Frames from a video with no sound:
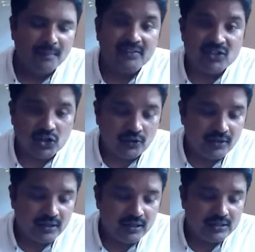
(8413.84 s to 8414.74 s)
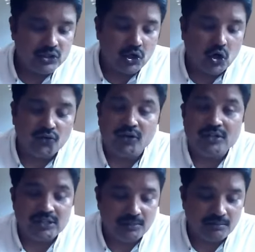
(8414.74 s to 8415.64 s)
Mephistopheles
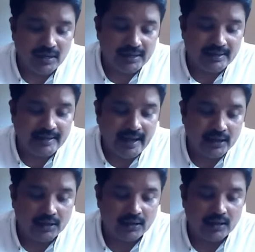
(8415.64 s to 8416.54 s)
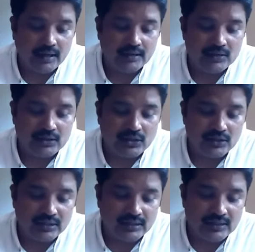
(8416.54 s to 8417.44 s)
offers him a dagger and
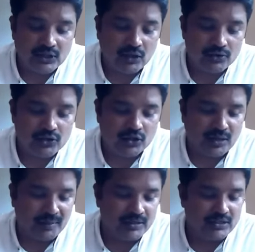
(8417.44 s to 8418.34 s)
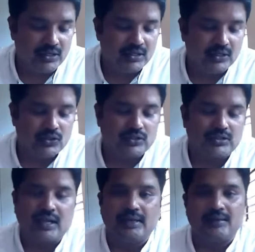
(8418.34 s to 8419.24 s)
he resolves to commit
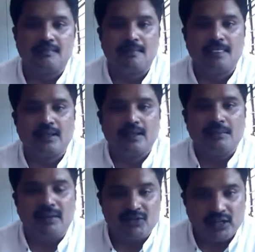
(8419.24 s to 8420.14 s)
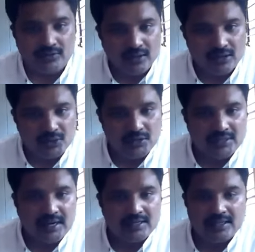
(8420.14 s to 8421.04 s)
suicide. Mephistopheles, who
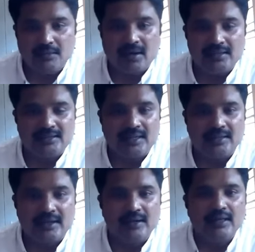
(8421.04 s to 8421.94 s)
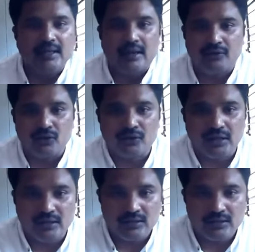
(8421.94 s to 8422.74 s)
stand nearby, say that if you